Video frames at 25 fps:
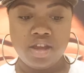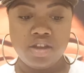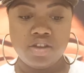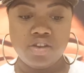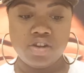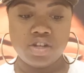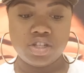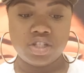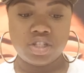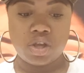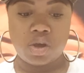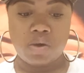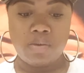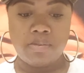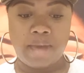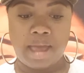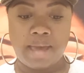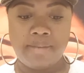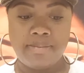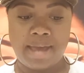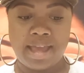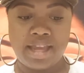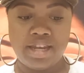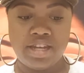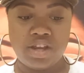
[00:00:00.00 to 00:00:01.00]
Your
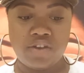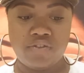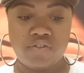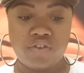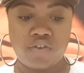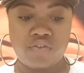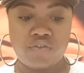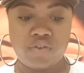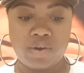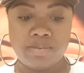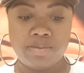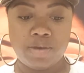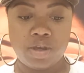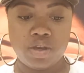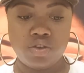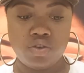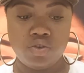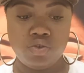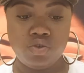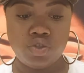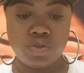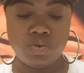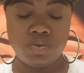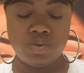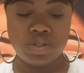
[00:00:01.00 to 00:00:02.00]
soulmate may differ from your
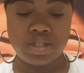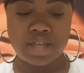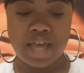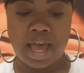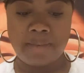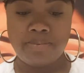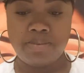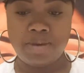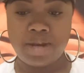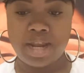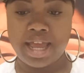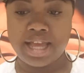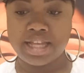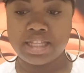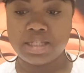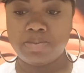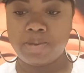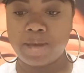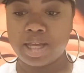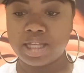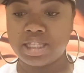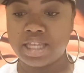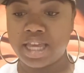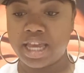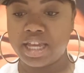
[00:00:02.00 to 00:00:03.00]
usual type and
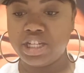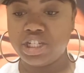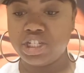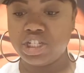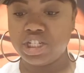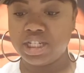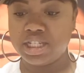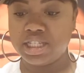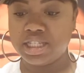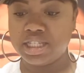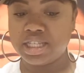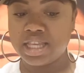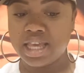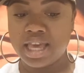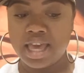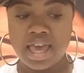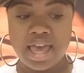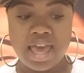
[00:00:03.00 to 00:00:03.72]
expectations.